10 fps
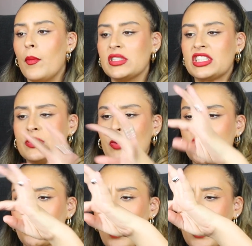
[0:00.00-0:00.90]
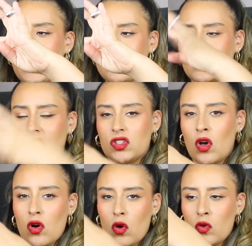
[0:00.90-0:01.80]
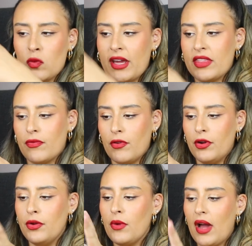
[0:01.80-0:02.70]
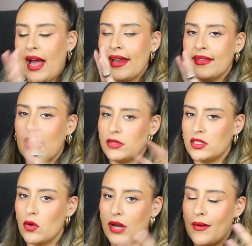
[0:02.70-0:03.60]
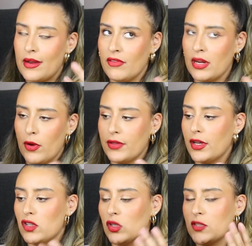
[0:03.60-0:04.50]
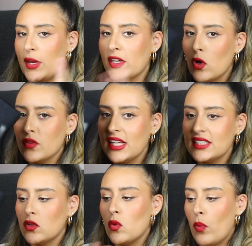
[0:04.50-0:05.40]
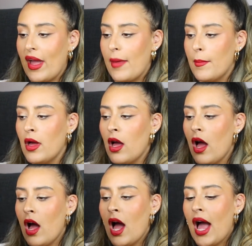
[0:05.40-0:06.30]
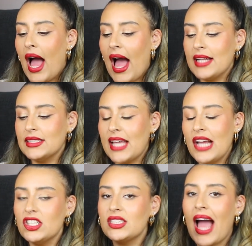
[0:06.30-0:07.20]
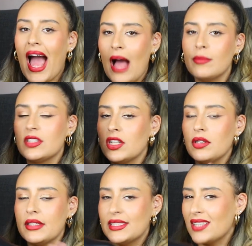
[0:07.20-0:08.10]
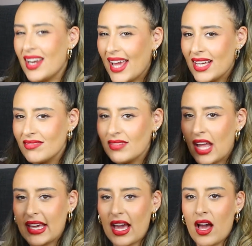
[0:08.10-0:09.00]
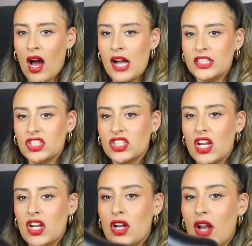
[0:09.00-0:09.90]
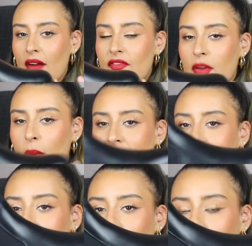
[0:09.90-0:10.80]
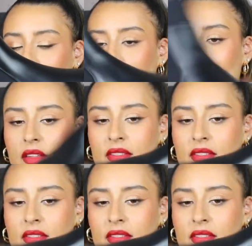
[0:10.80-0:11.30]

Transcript: Which weren't like the sock all the way through, and they were sold out, and I really wanted those ones. But I got these on a whim, and they're just absolutely stunning. Like, I just love the way they look.